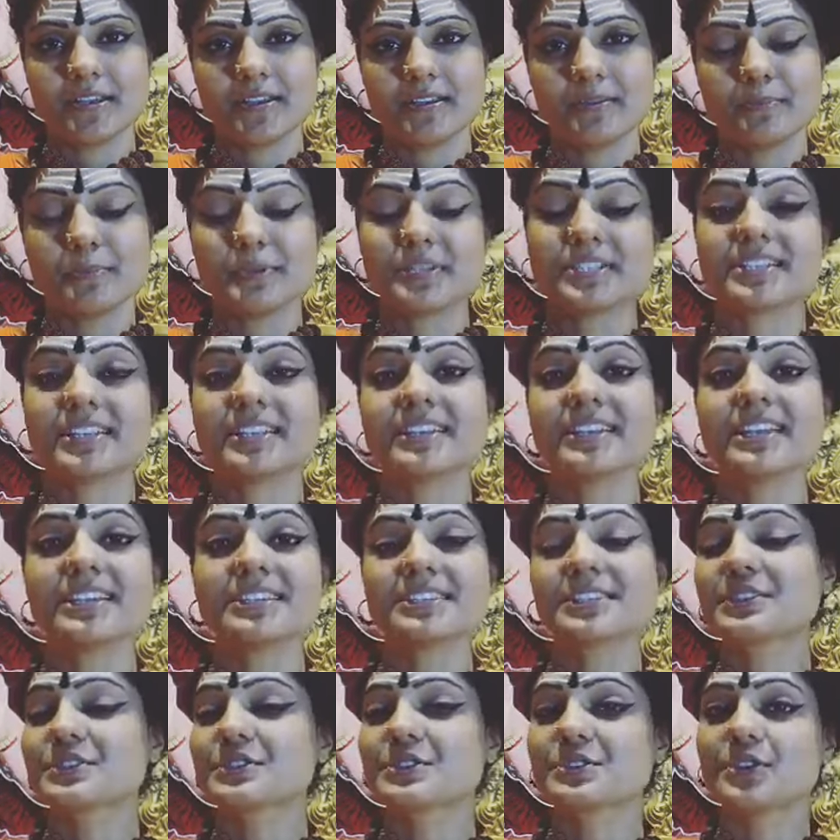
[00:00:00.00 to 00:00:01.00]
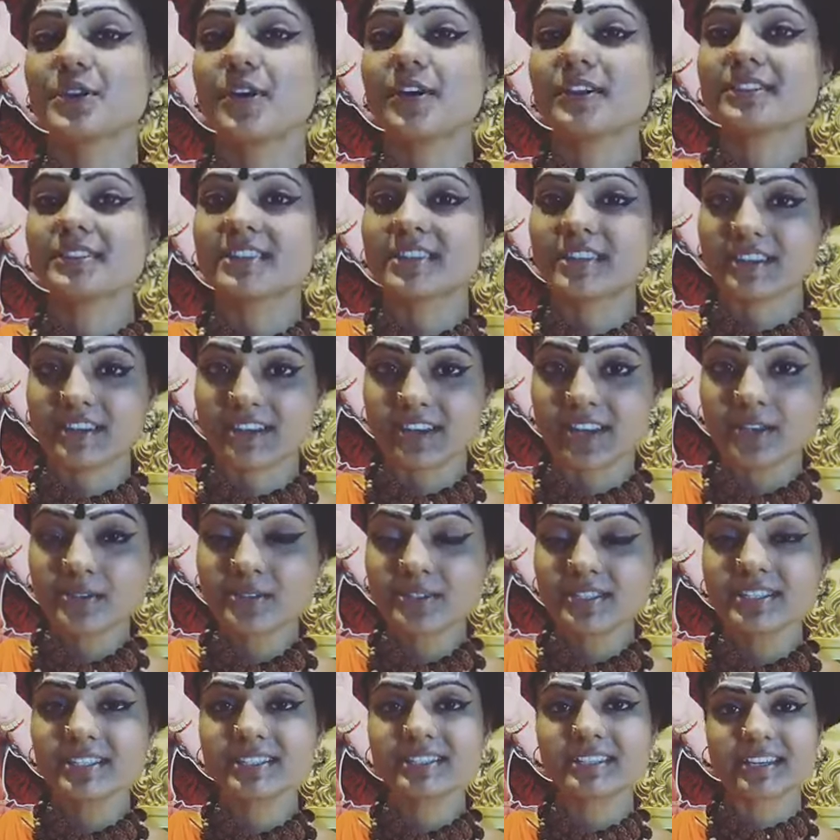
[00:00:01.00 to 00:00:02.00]
But sannyas is not the
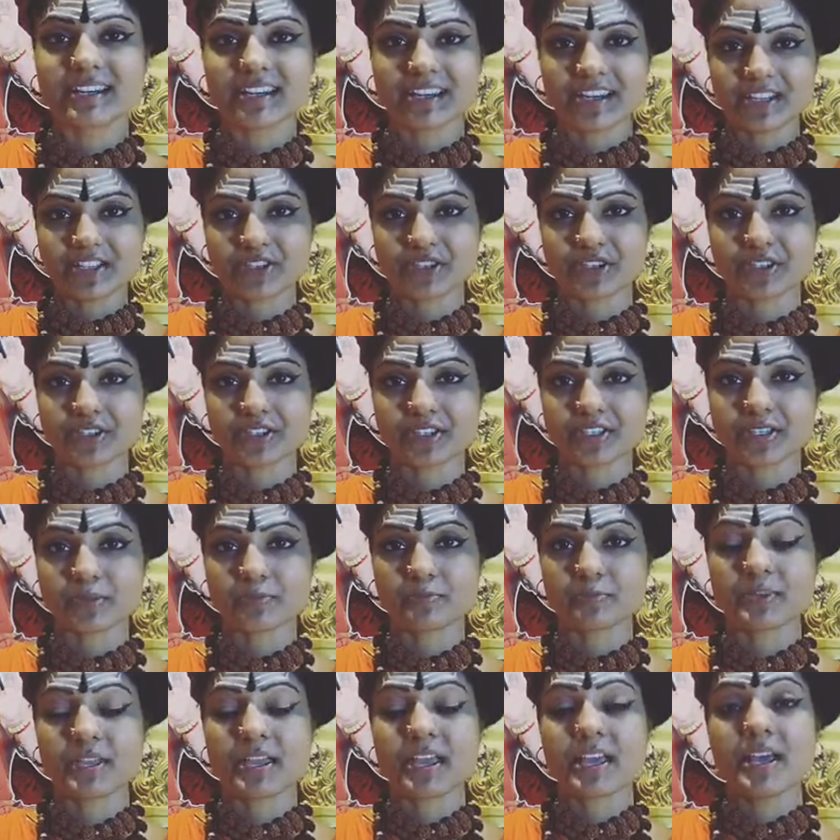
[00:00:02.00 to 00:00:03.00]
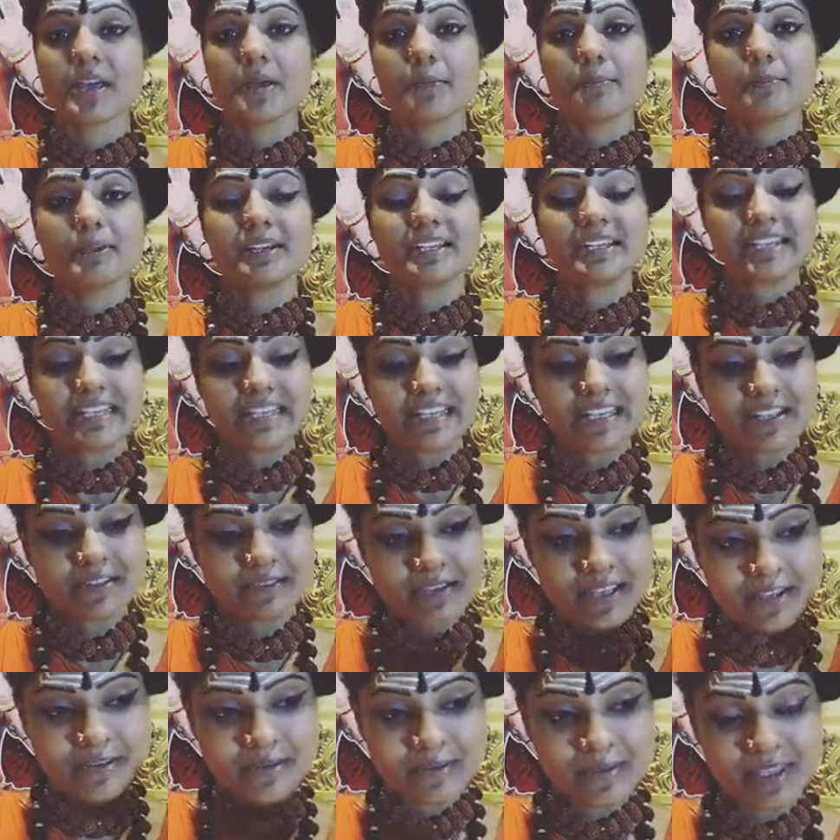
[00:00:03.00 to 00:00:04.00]
renouncing the relationship, but
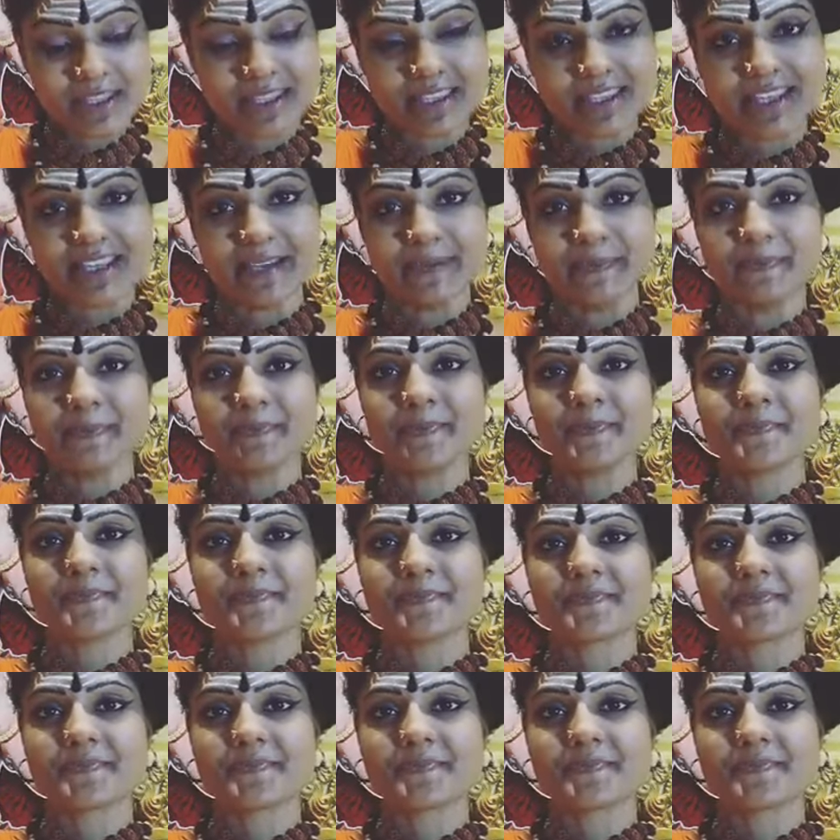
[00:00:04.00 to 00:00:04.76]
living with them,